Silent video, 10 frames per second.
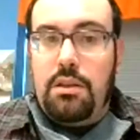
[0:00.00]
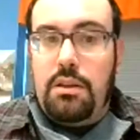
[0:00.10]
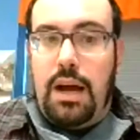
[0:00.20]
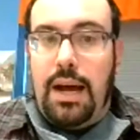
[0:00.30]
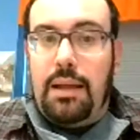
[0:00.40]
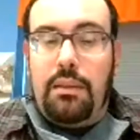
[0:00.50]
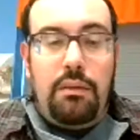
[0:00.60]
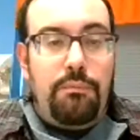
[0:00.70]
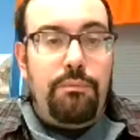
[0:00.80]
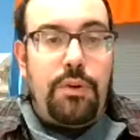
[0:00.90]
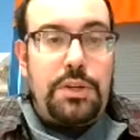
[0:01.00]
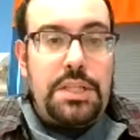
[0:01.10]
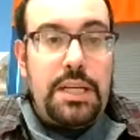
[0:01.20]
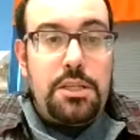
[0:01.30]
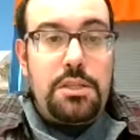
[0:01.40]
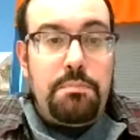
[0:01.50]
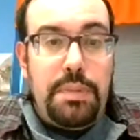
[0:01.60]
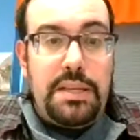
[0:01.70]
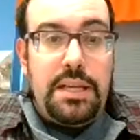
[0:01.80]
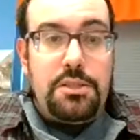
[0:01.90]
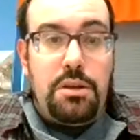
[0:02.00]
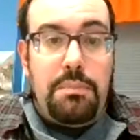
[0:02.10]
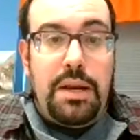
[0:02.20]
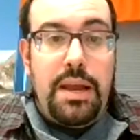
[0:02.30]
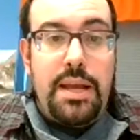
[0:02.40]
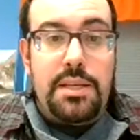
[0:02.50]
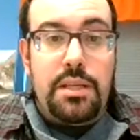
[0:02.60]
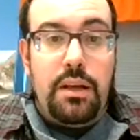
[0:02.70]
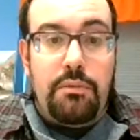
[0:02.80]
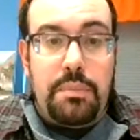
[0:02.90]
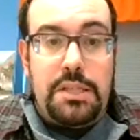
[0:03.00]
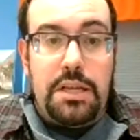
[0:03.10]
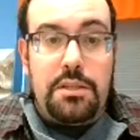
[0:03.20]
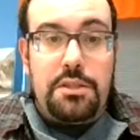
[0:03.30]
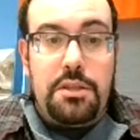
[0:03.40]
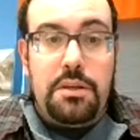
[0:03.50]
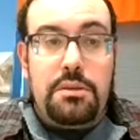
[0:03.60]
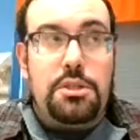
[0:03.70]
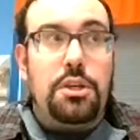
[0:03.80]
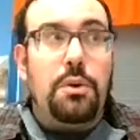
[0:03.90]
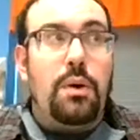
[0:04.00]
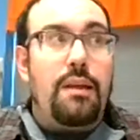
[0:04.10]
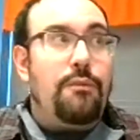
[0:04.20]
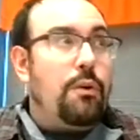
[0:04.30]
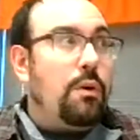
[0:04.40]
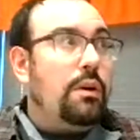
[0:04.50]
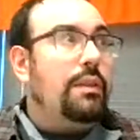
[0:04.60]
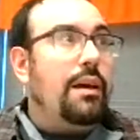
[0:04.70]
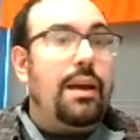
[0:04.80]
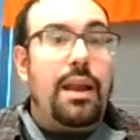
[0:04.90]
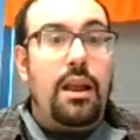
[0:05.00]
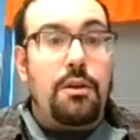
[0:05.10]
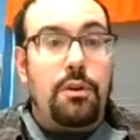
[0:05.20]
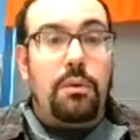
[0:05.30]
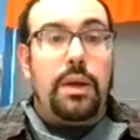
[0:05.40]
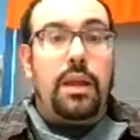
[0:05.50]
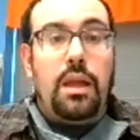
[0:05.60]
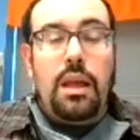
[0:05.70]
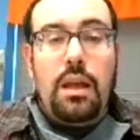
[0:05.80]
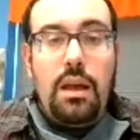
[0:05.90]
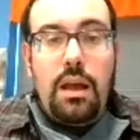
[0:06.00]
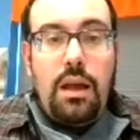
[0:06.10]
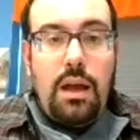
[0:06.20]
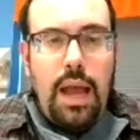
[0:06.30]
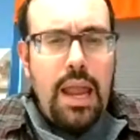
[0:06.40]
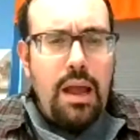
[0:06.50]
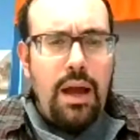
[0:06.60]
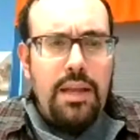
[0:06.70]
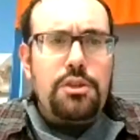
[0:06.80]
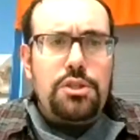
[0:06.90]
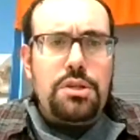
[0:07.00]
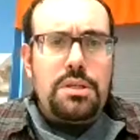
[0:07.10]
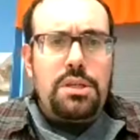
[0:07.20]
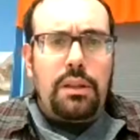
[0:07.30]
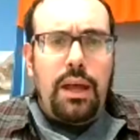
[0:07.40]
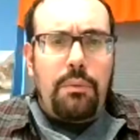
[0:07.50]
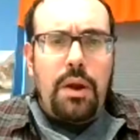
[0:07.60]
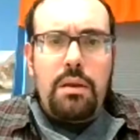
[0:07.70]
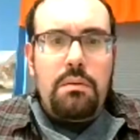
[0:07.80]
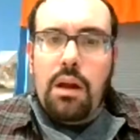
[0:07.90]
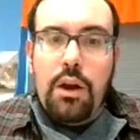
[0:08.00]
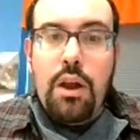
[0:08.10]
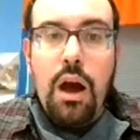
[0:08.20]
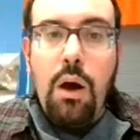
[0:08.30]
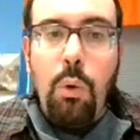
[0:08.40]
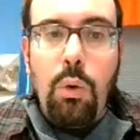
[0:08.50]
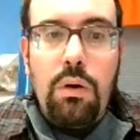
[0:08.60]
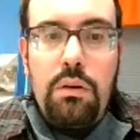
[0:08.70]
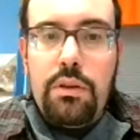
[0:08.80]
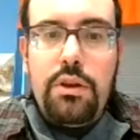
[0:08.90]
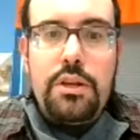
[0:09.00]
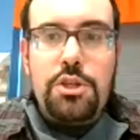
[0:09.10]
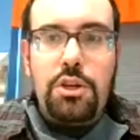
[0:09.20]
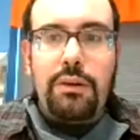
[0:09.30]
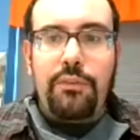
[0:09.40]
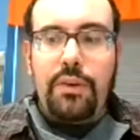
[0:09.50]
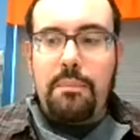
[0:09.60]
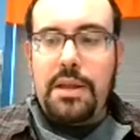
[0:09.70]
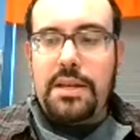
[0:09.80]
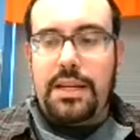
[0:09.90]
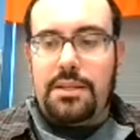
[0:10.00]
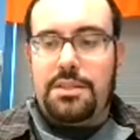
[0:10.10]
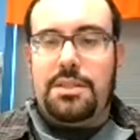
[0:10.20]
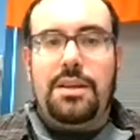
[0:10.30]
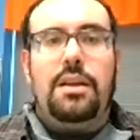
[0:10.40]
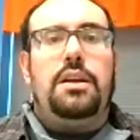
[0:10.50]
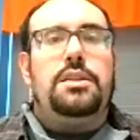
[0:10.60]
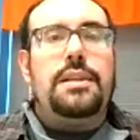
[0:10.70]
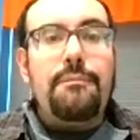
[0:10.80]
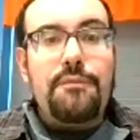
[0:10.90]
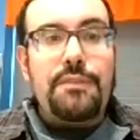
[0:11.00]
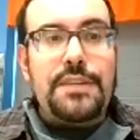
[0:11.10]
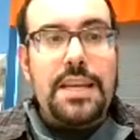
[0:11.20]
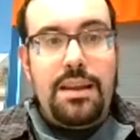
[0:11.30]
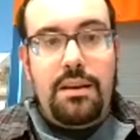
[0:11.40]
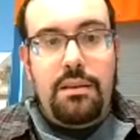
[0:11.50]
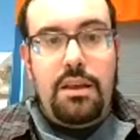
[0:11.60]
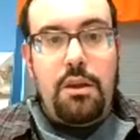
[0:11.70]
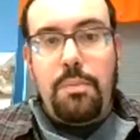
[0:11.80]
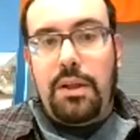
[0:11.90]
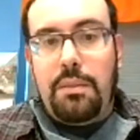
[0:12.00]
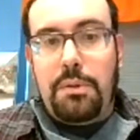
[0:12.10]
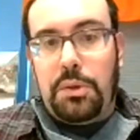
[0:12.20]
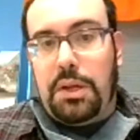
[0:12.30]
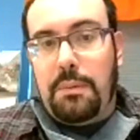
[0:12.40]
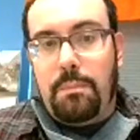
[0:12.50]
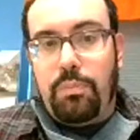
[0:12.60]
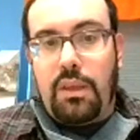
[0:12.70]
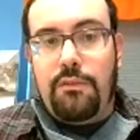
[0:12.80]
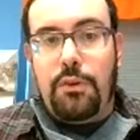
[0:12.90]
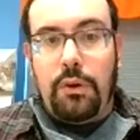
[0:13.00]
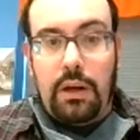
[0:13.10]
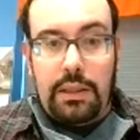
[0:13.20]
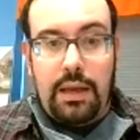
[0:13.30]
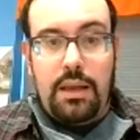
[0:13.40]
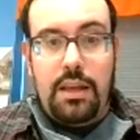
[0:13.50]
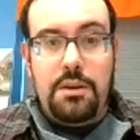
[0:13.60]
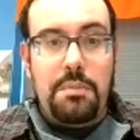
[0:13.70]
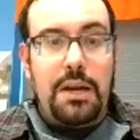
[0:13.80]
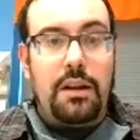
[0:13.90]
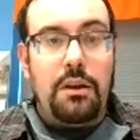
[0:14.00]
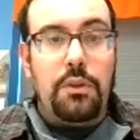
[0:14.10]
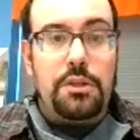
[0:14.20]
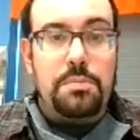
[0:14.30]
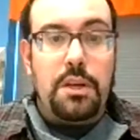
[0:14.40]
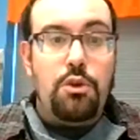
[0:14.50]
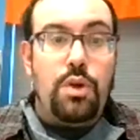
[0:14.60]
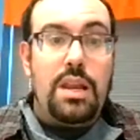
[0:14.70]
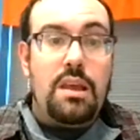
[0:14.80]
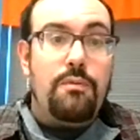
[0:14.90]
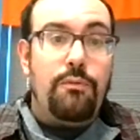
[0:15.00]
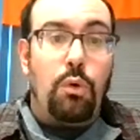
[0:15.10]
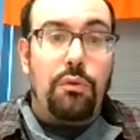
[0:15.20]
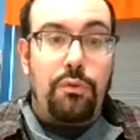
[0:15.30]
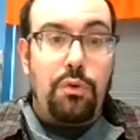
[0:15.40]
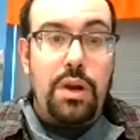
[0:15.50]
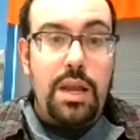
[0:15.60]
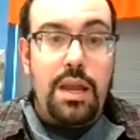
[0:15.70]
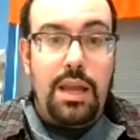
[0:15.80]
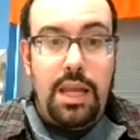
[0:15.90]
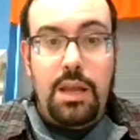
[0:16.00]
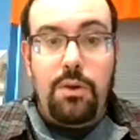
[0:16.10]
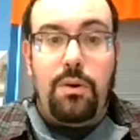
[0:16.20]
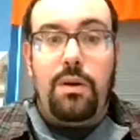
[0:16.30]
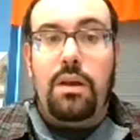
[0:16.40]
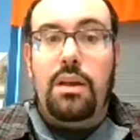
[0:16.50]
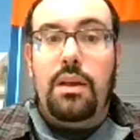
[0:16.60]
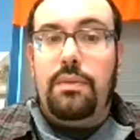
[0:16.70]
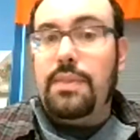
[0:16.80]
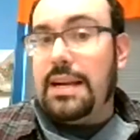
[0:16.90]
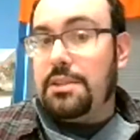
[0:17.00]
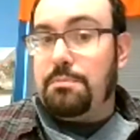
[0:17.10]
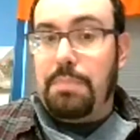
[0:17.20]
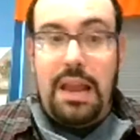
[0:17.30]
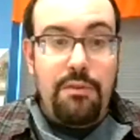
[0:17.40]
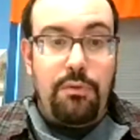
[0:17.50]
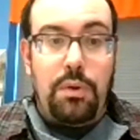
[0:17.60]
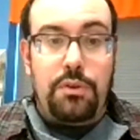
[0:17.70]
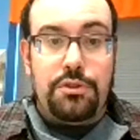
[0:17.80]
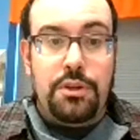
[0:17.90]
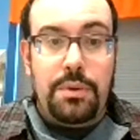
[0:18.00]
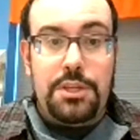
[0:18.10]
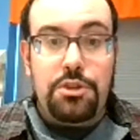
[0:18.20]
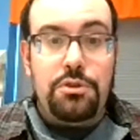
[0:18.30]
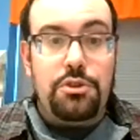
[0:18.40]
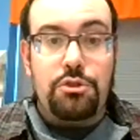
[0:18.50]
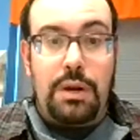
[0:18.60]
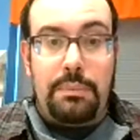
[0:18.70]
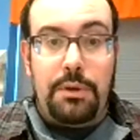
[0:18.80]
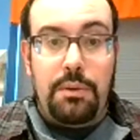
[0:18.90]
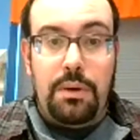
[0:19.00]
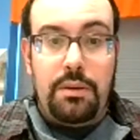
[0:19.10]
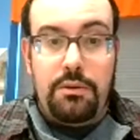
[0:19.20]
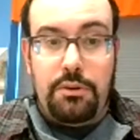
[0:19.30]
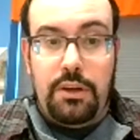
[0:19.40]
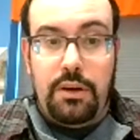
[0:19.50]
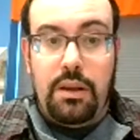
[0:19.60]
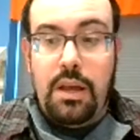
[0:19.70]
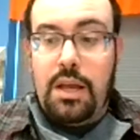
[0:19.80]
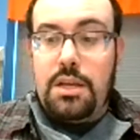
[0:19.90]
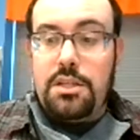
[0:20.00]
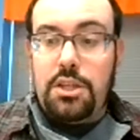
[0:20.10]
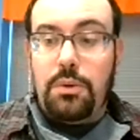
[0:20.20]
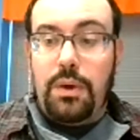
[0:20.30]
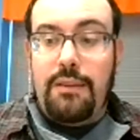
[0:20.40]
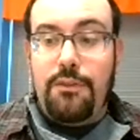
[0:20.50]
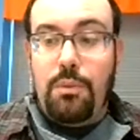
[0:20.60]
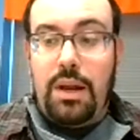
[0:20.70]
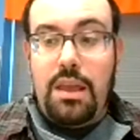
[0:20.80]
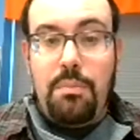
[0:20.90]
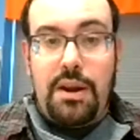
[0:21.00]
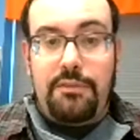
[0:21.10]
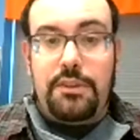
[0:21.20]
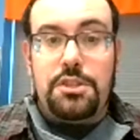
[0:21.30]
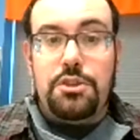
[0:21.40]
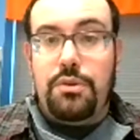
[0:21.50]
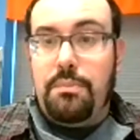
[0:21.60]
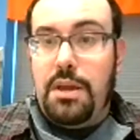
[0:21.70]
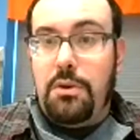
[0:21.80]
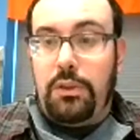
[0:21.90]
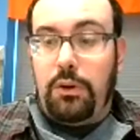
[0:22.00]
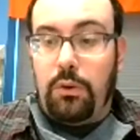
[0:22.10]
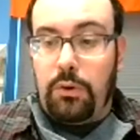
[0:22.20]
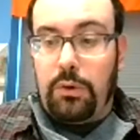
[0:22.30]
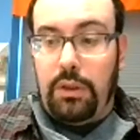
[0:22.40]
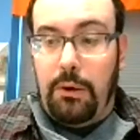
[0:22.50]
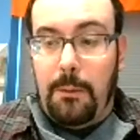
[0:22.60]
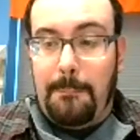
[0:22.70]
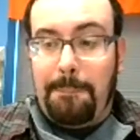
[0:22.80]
The first test, big test on Monday is the government test. So if you're online and you're going, hey, I can just do this online, right? No, you need to show up for AP tests. 7:15, get your butt in the building. If you're an online kid, you might not know this, but you can eat for free here. That's paid for. There's no issue. You just grab what you want and you're done. So if you want to eat breakfast, you can be here a little earlier.